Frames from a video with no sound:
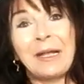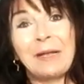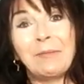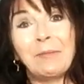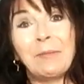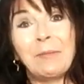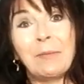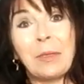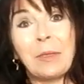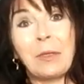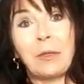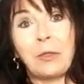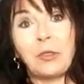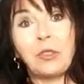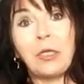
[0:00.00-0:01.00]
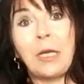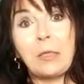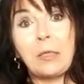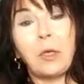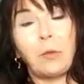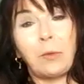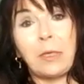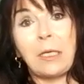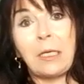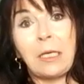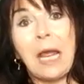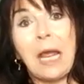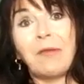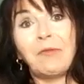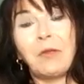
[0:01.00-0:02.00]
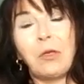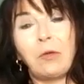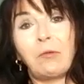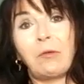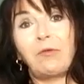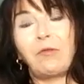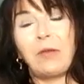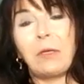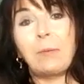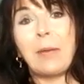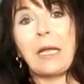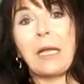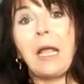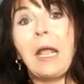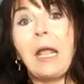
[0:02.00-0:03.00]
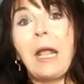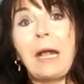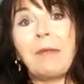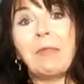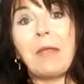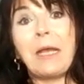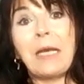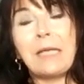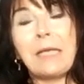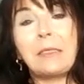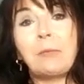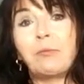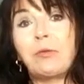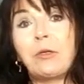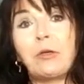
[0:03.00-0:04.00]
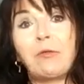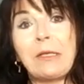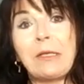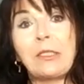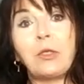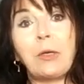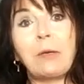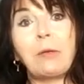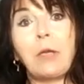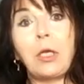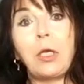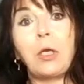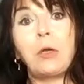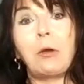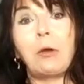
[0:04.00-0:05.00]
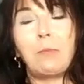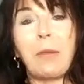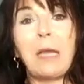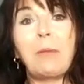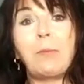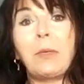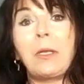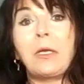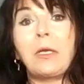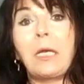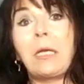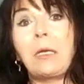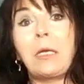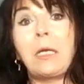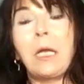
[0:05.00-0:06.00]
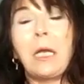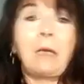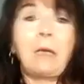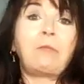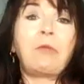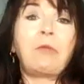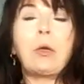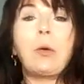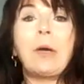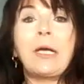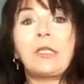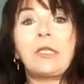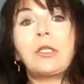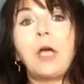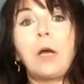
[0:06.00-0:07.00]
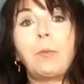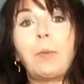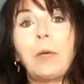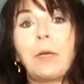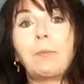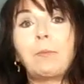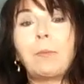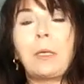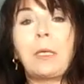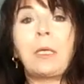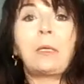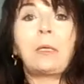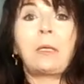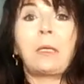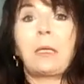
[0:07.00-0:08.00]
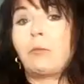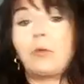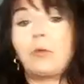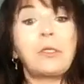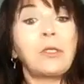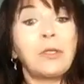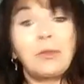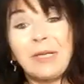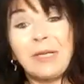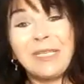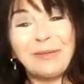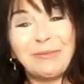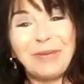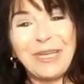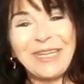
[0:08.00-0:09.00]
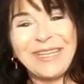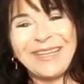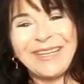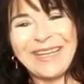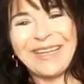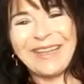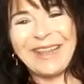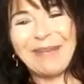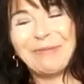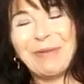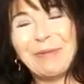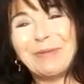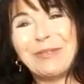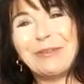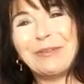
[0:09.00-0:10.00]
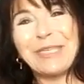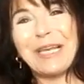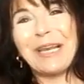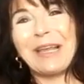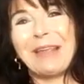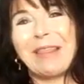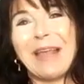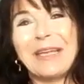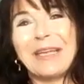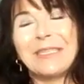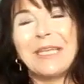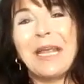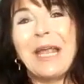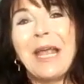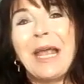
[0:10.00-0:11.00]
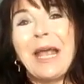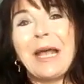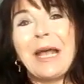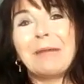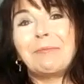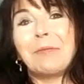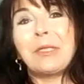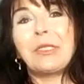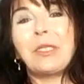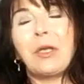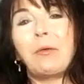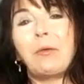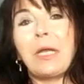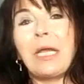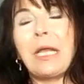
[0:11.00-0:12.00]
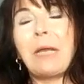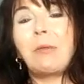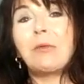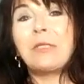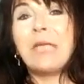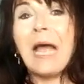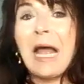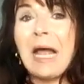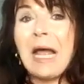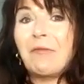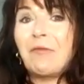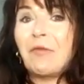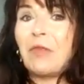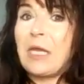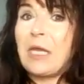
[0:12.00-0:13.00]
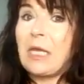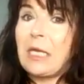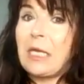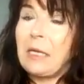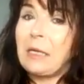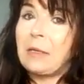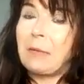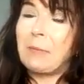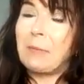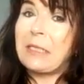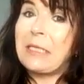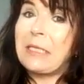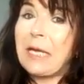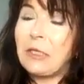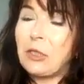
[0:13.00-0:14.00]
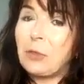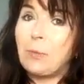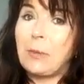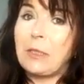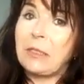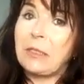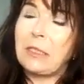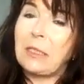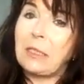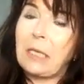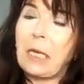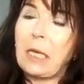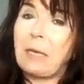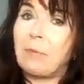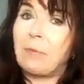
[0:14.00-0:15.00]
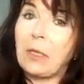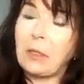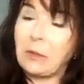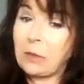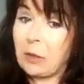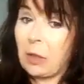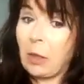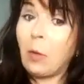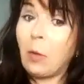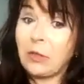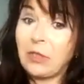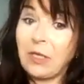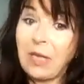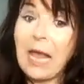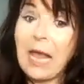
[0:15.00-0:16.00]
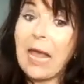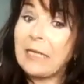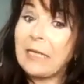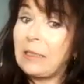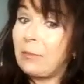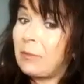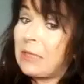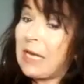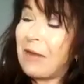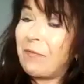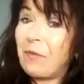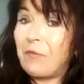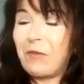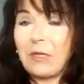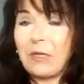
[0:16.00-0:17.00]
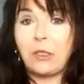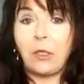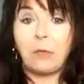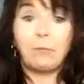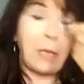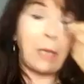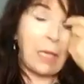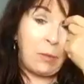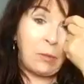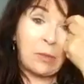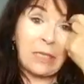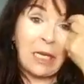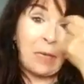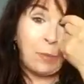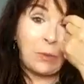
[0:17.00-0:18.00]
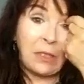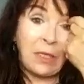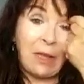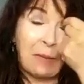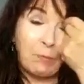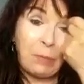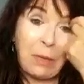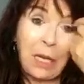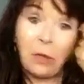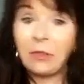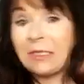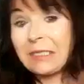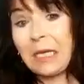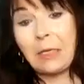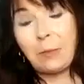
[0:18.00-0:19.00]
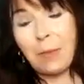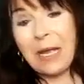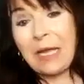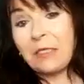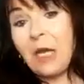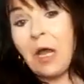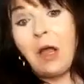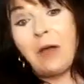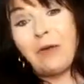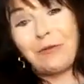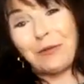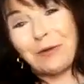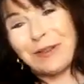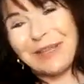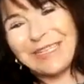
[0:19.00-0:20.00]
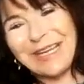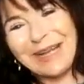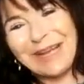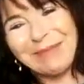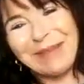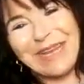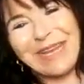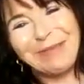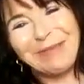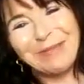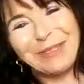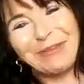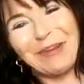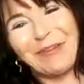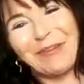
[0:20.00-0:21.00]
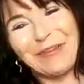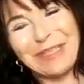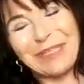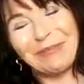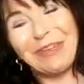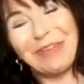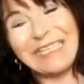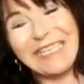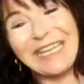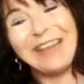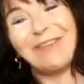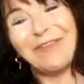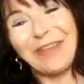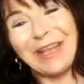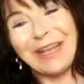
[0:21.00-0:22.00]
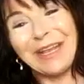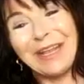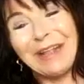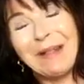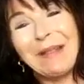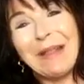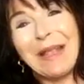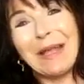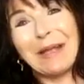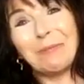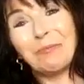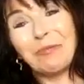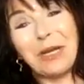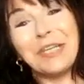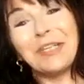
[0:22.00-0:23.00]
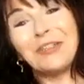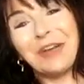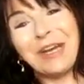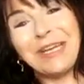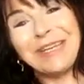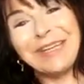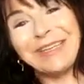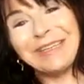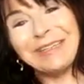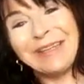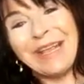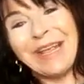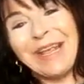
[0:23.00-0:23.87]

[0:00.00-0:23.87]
um, the child going in and having neurofeedback. And then as it progressed throughout the year, it may be that he required a top up um, once or twice a week and then we would use it like that. Um, so he would have the um, attachments um, that go onto the head, he would have them fixed on, but he was able to then play on his iPad for all the time that he was re receiving um, brain training.